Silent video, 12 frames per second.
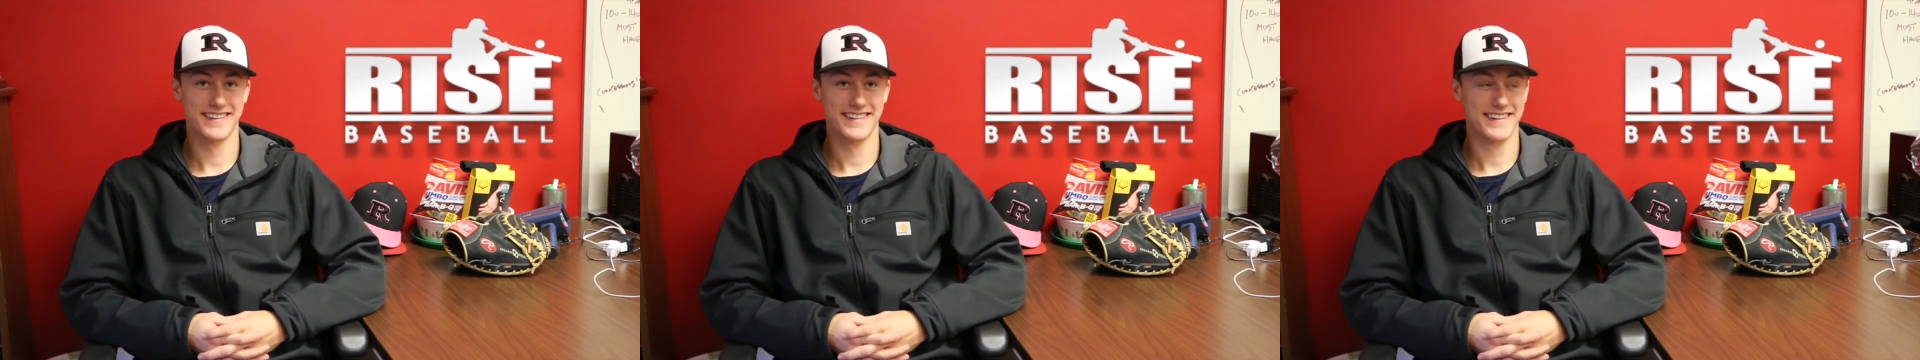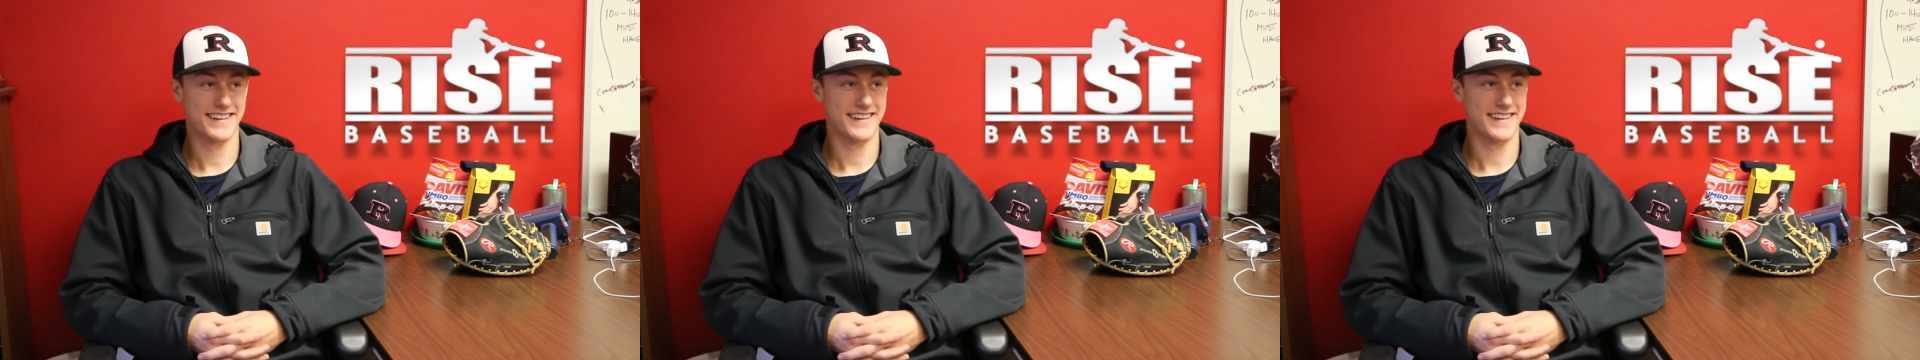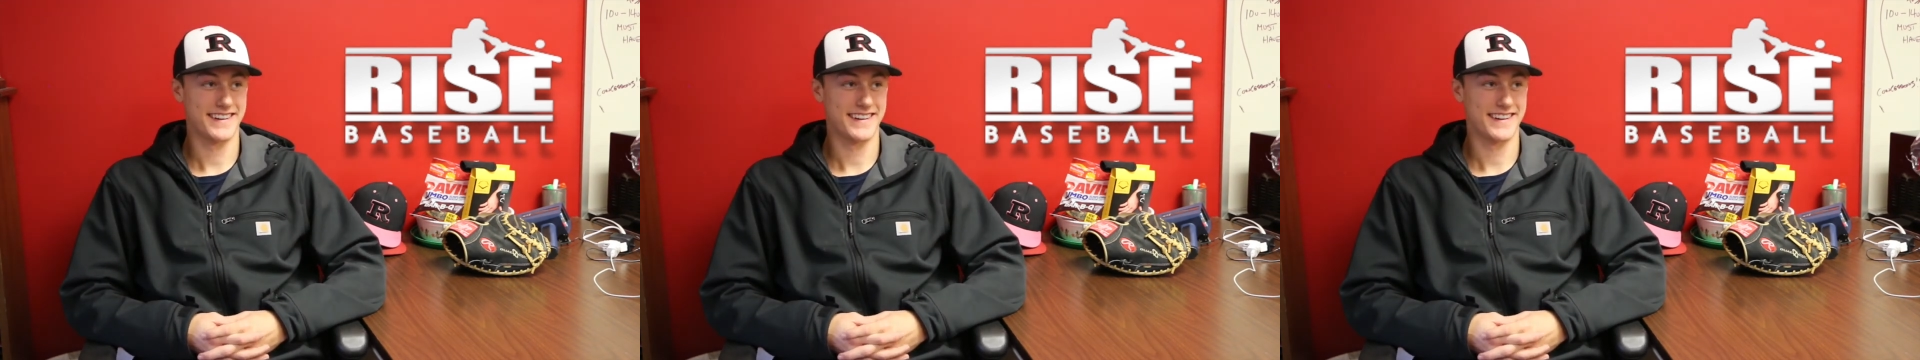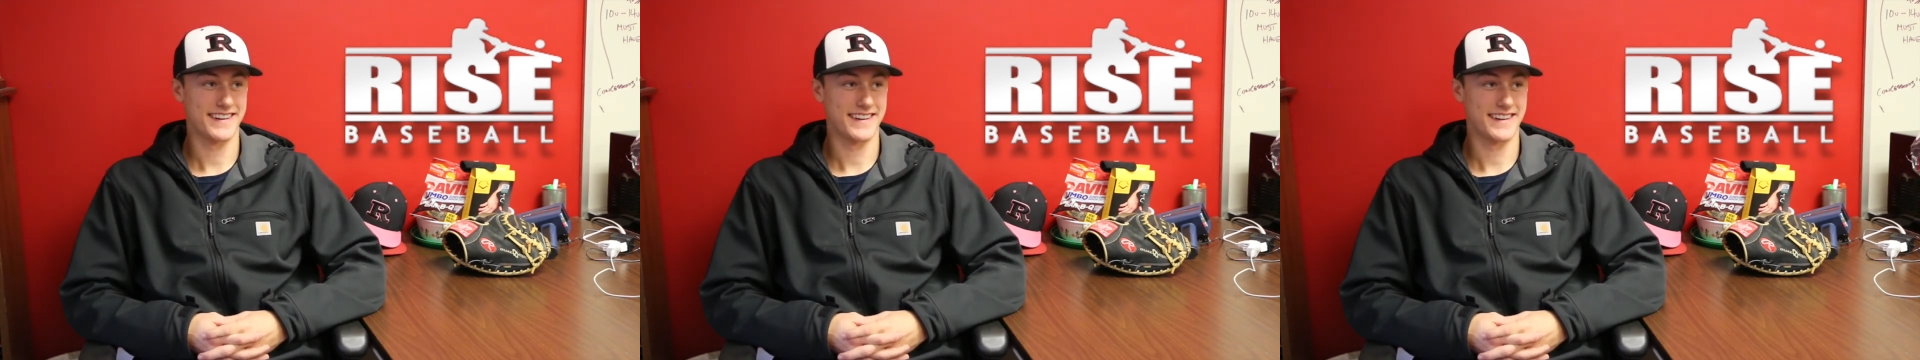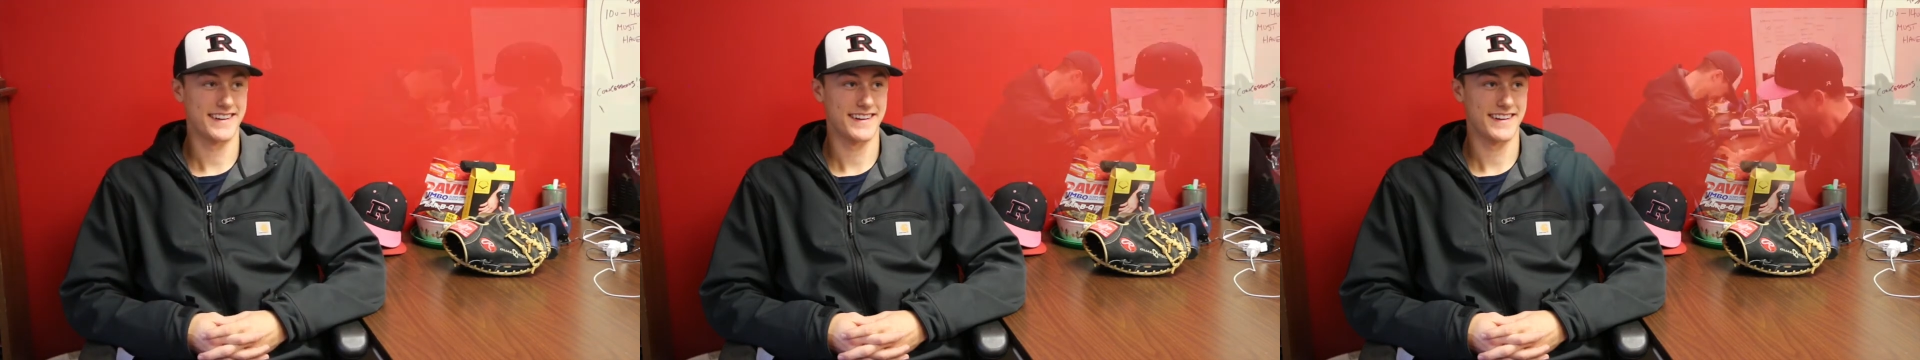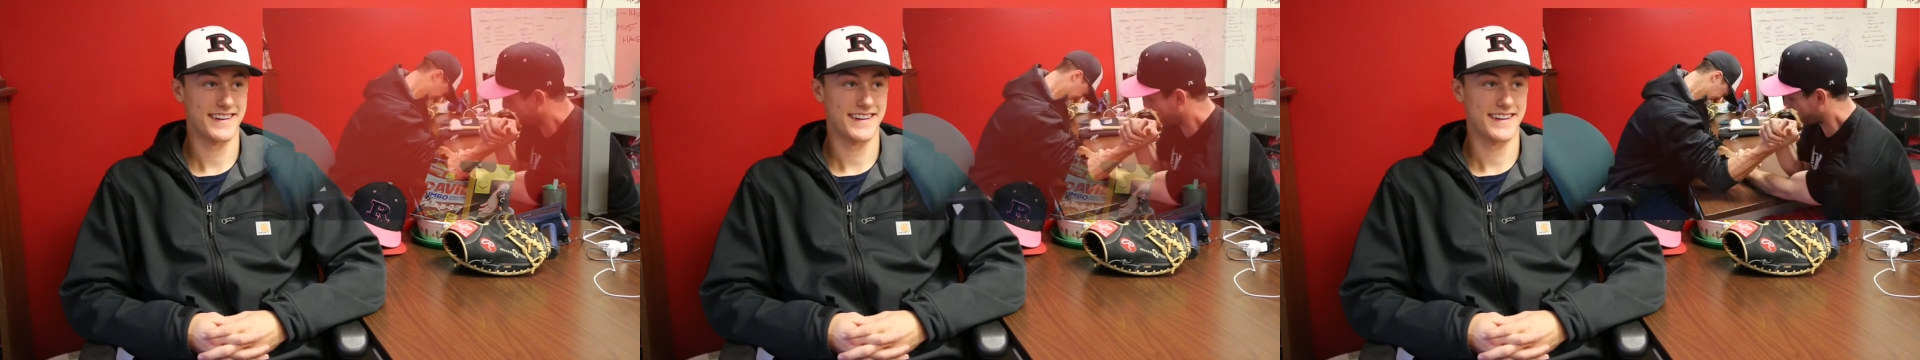Can you beat Chris Martin?
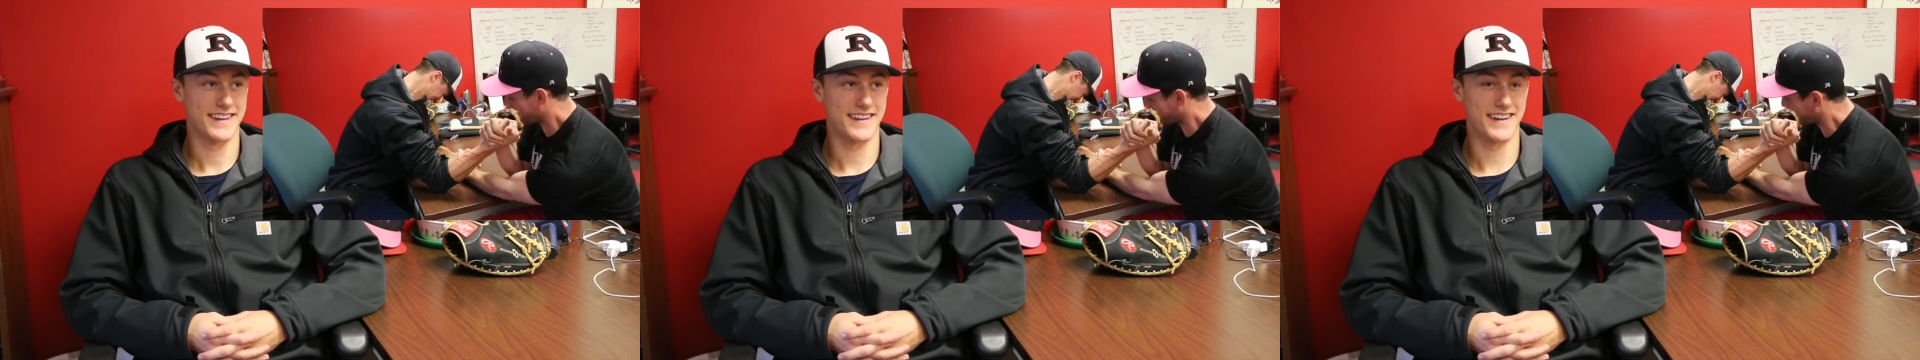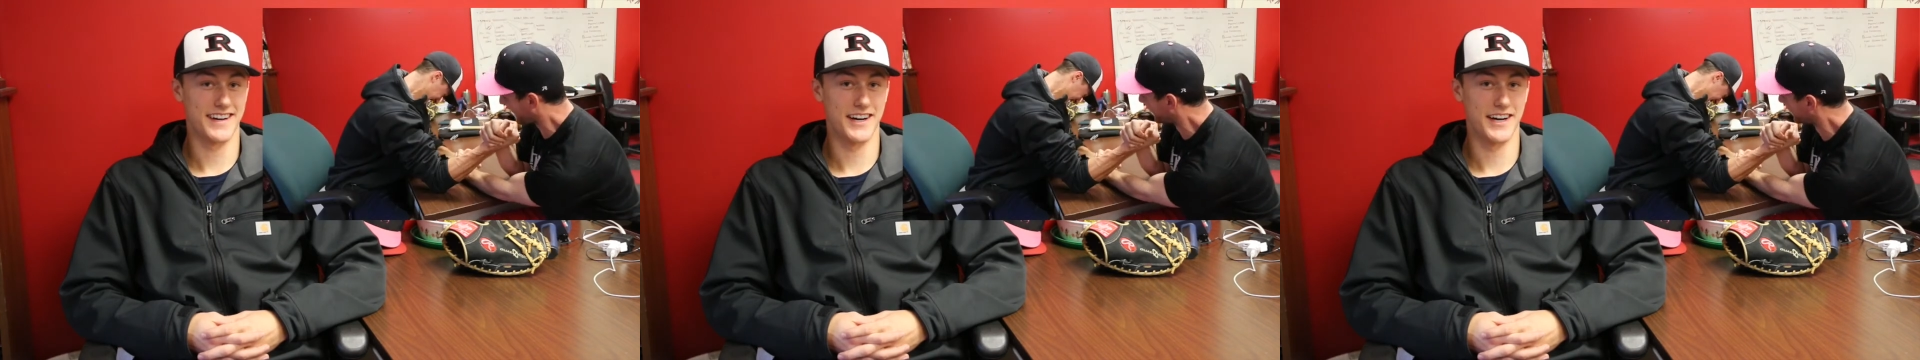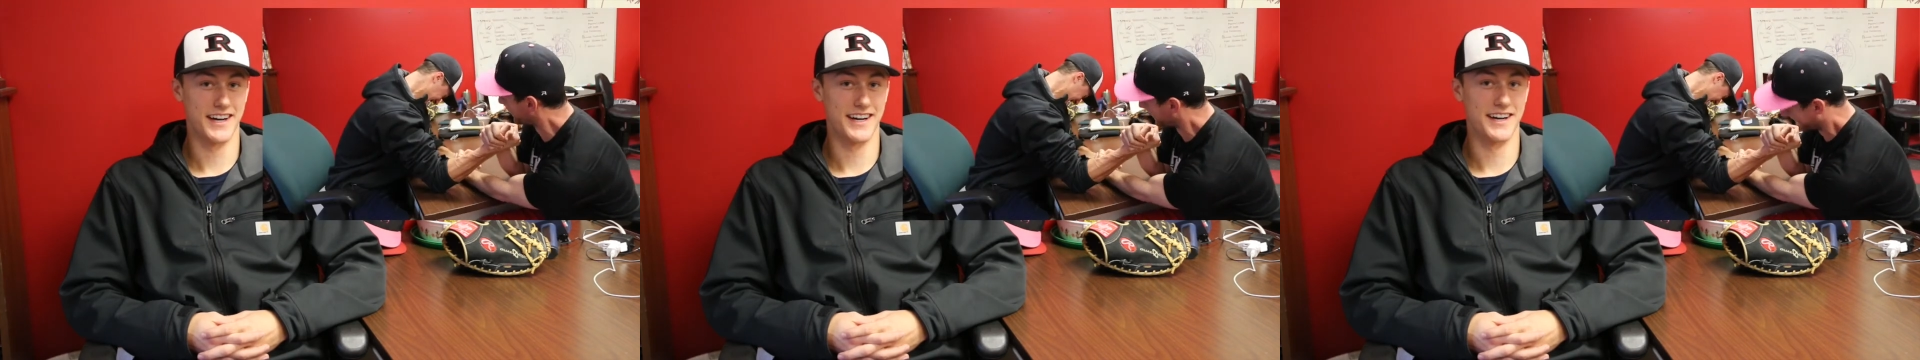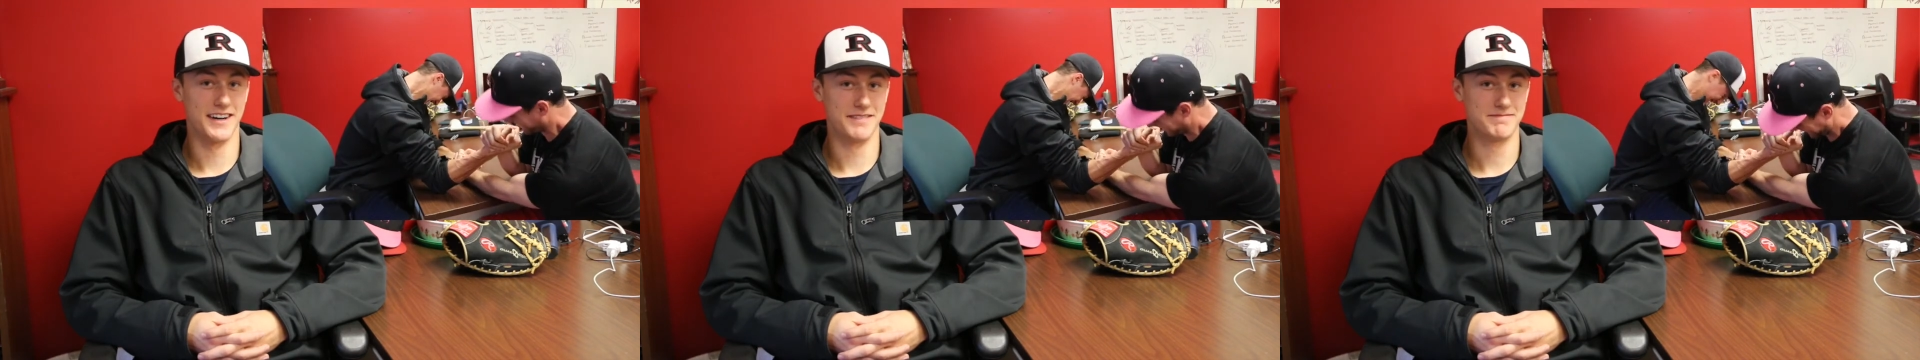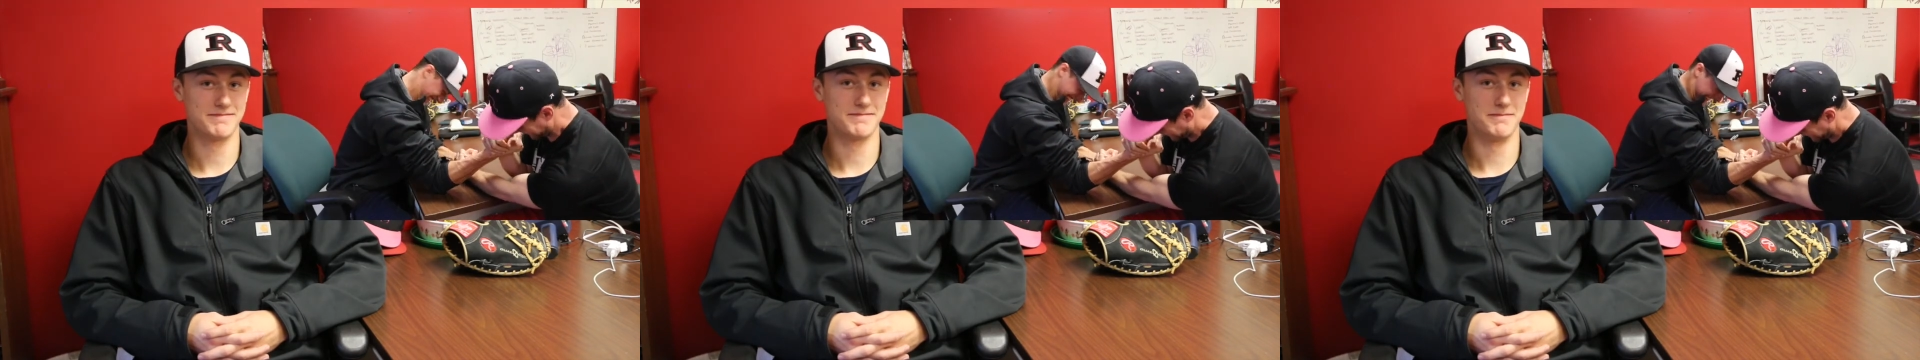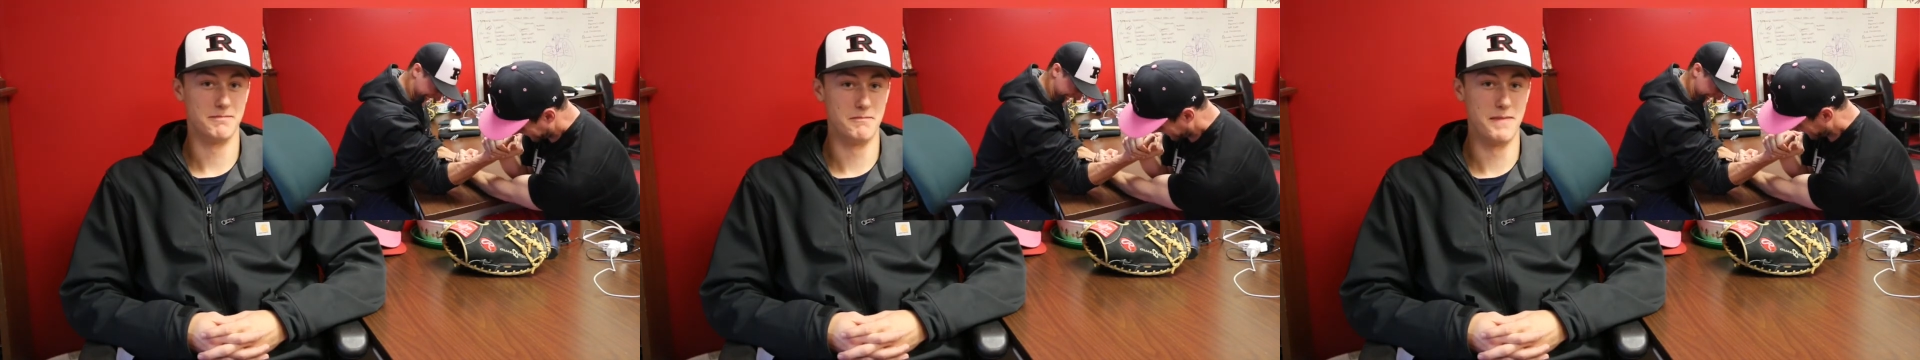Uh,
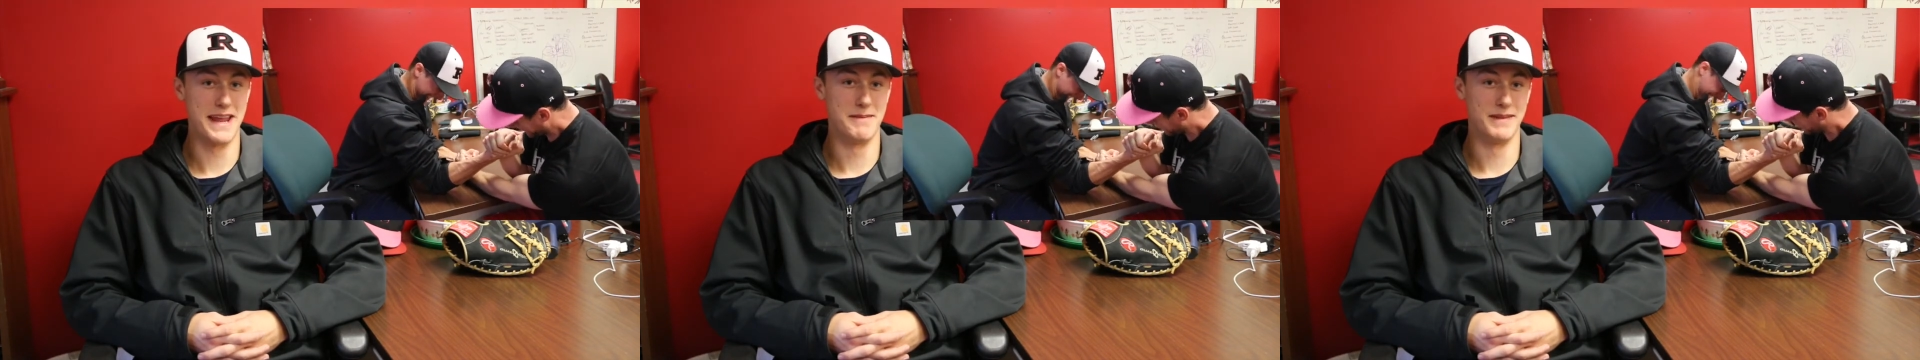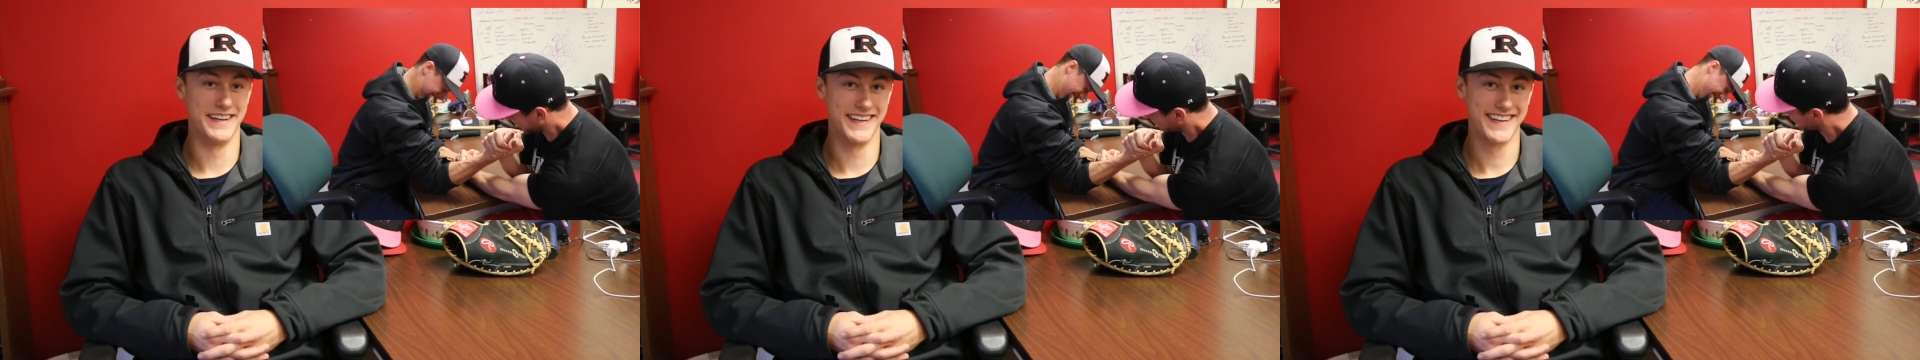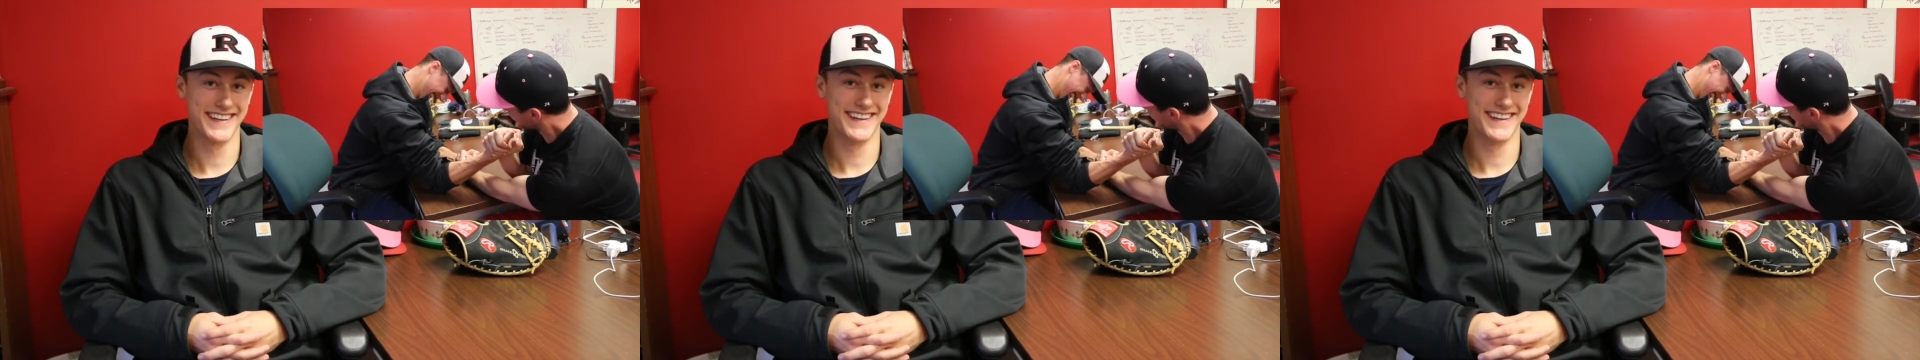oh. maybe.